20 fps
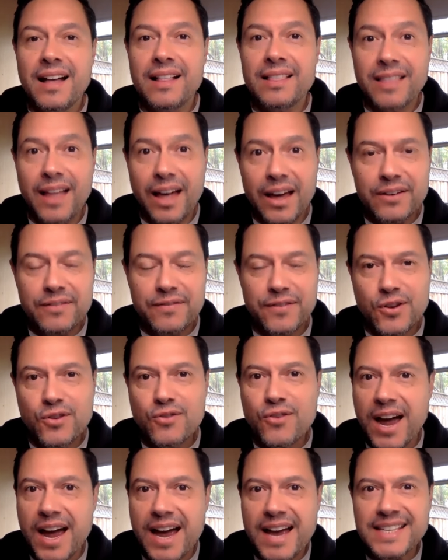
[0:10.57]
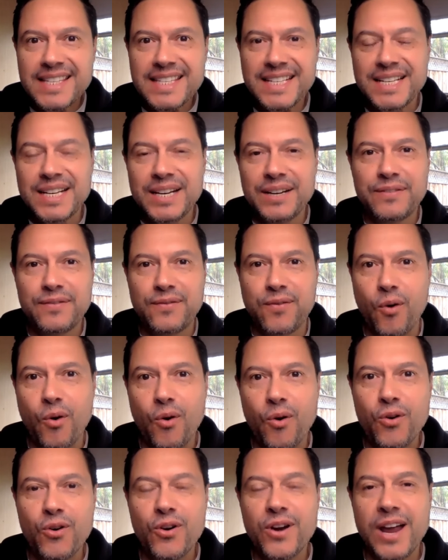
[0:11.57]
A lot of you asked
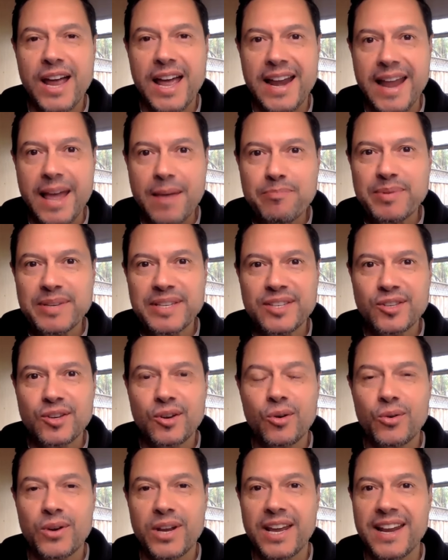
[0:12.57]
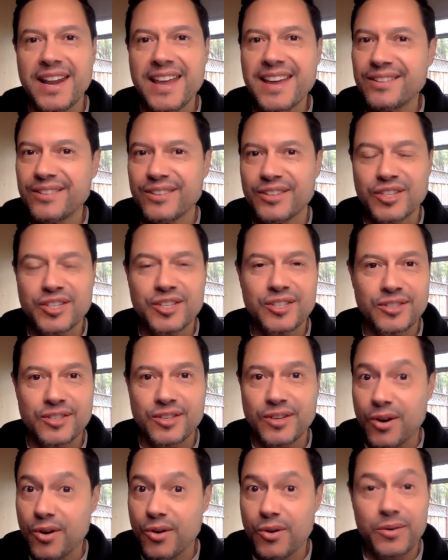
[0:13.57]
for an episode in English,
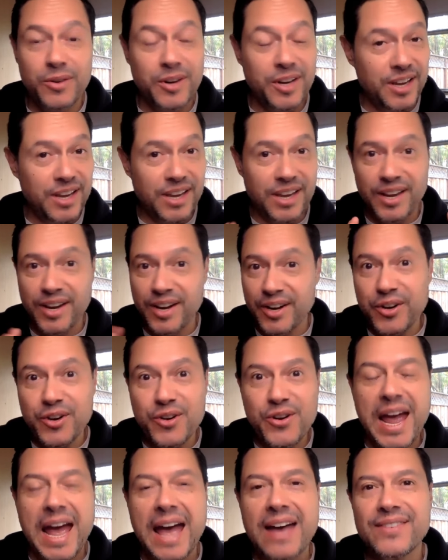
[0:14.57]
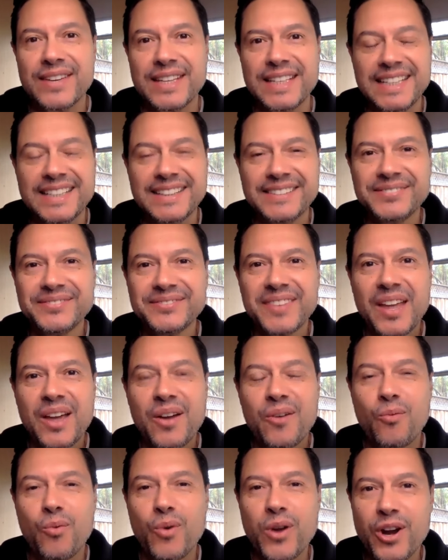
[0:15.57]
so here you have it.
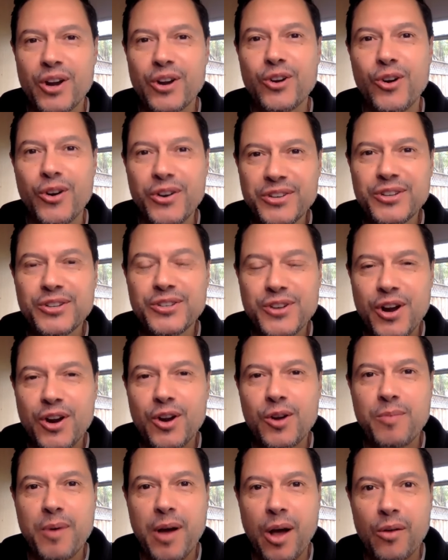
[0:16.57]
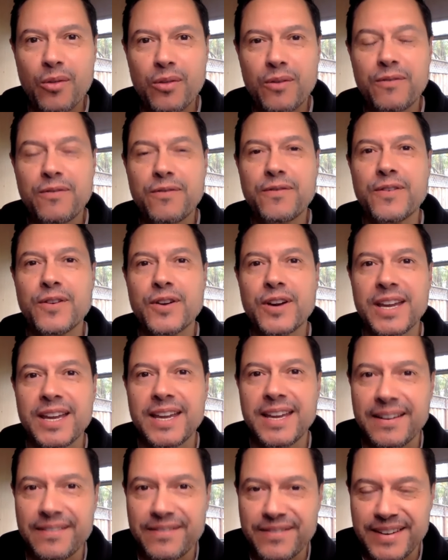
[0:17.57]
We are going to talk about
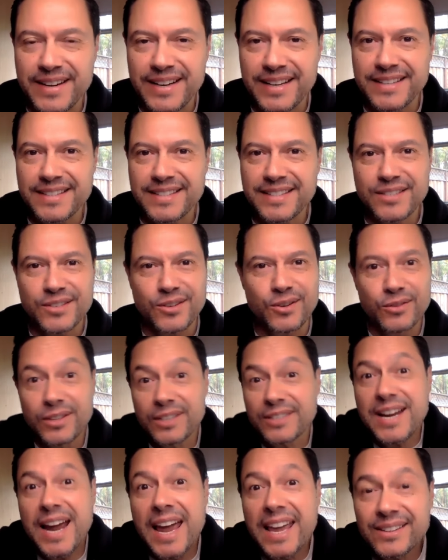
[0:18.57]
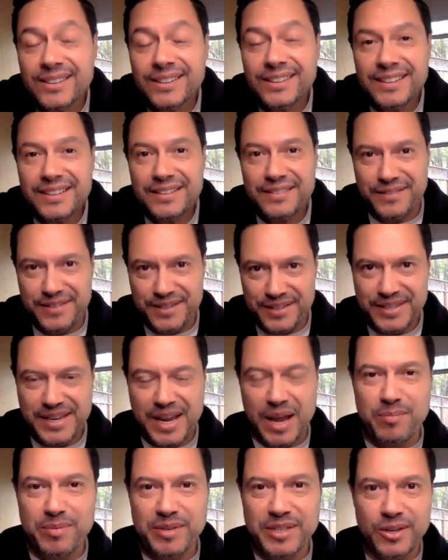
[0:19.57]
forgiveness. So the title of this
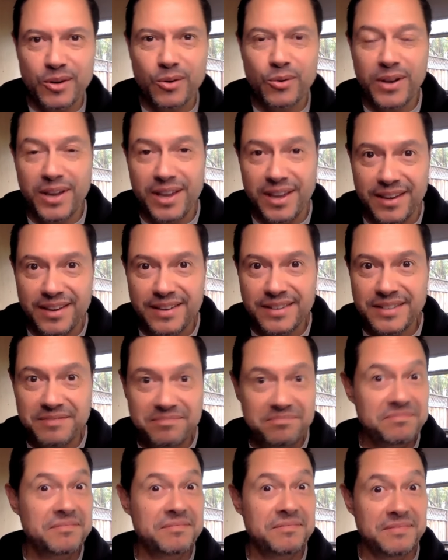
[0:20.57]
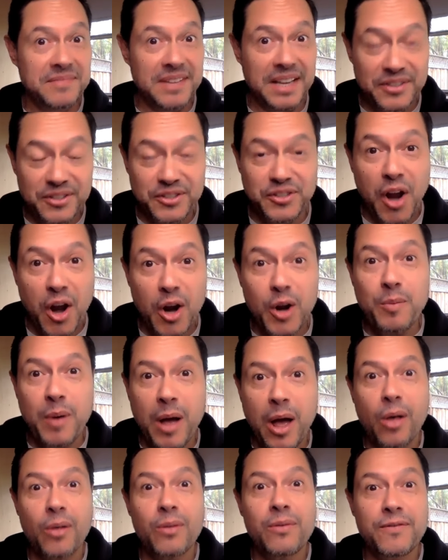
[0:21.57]
episode is Let's Talk
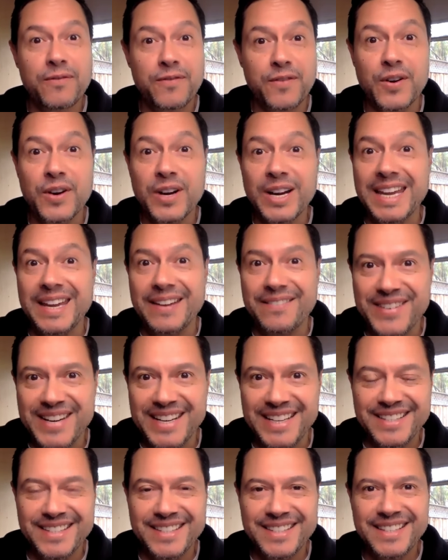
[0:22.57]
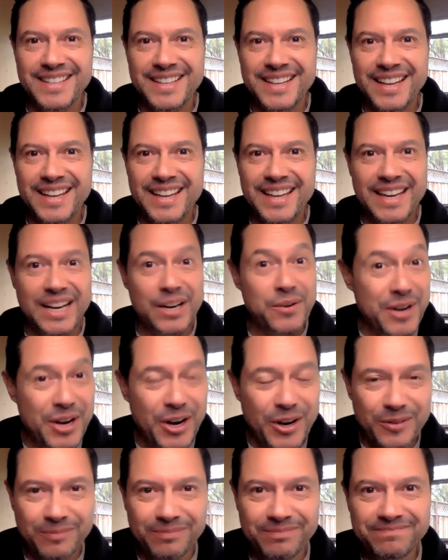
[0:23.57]
About Forgiveness. Here we
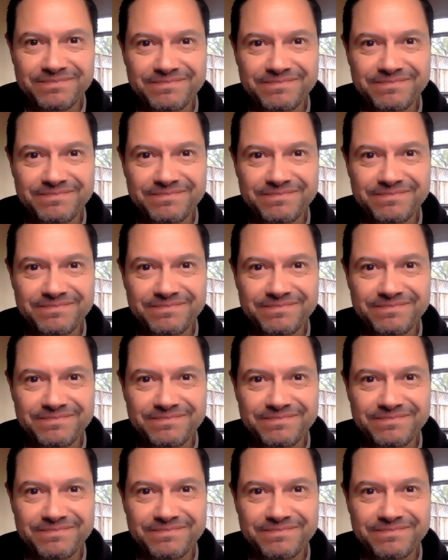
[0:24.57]
go.